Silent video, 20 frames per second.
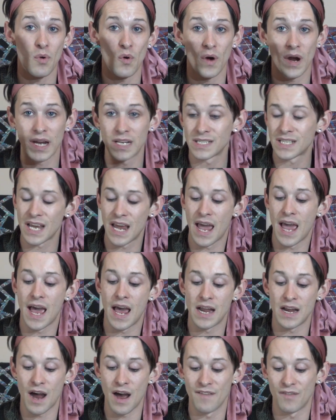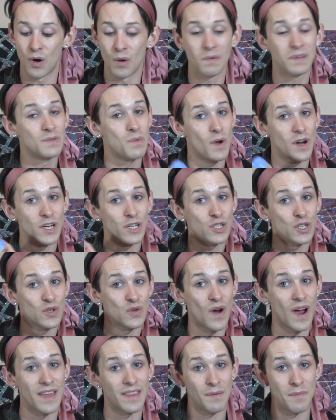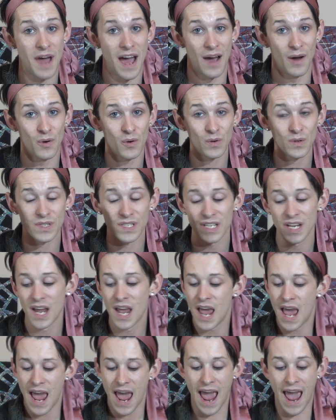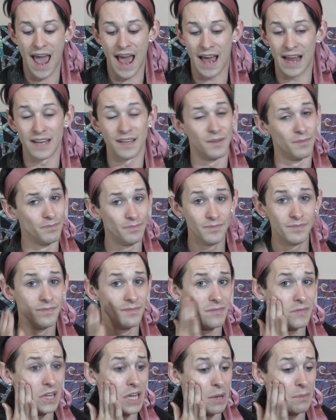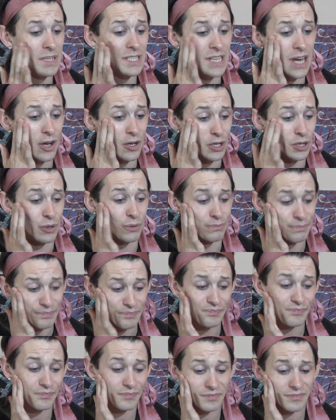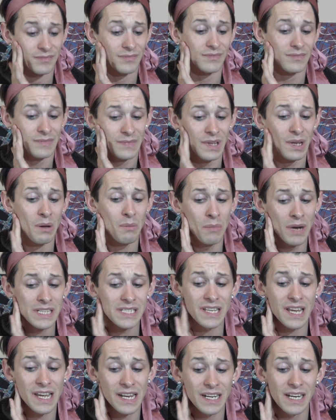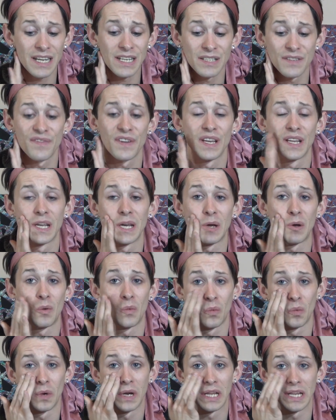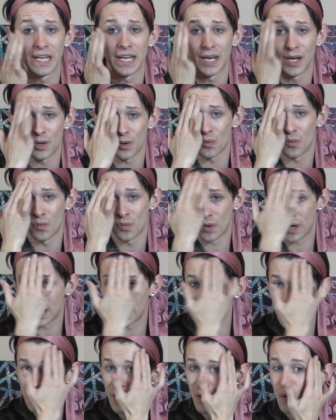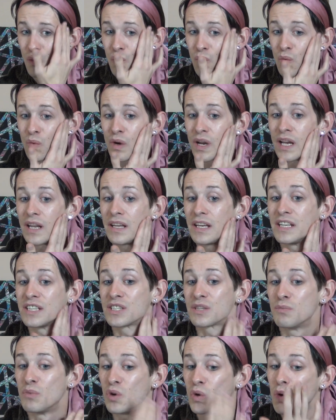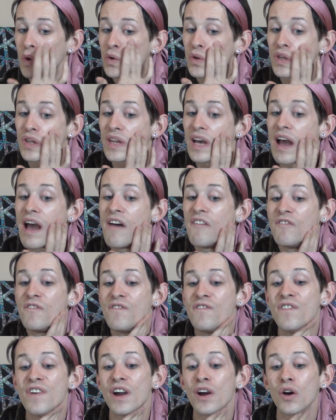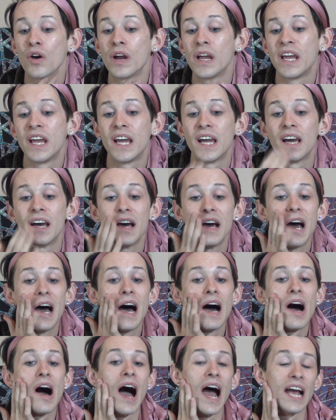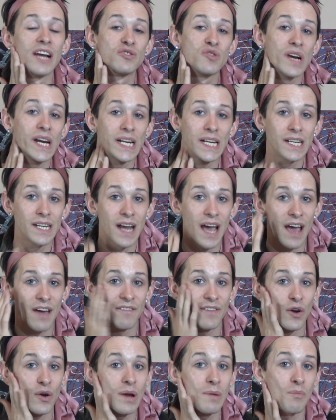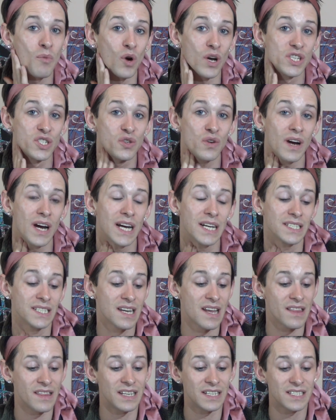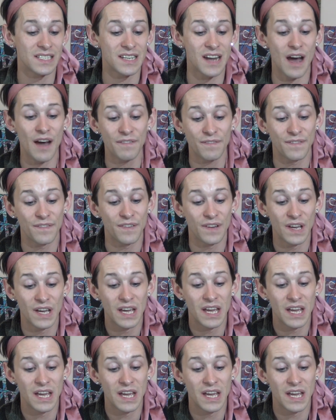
points and I've always wanted to try them out. And let me tell you, my skin is feeling really, really, really smooth. I'm very hydrated and very moisturized. This stuff